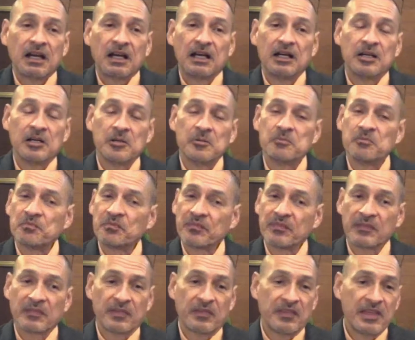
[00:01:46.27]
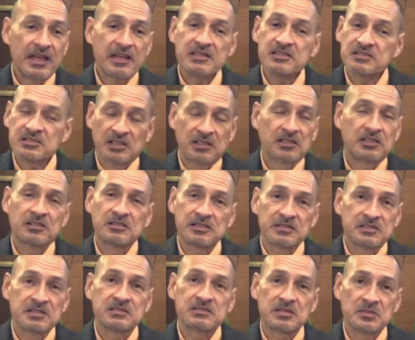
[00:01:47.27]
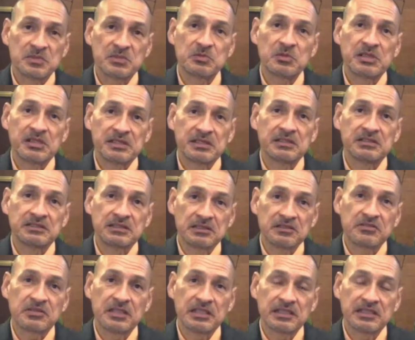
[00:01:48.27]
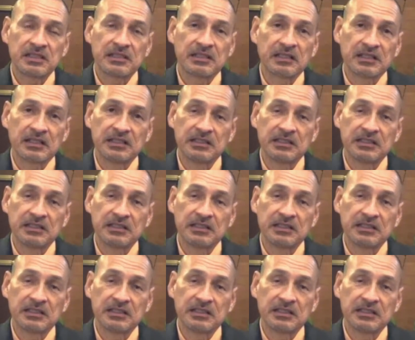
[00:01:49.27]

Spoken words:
That is all a systems way of thinking,